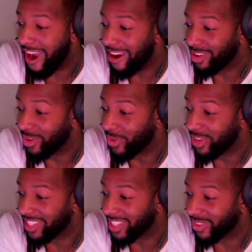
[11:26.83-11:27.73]
You
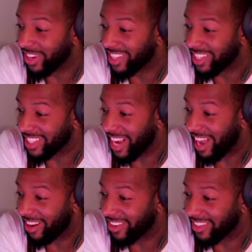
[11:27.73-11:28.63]
Quincy's were in the
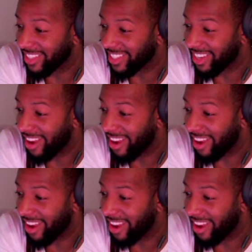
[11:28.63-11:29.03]
shadows.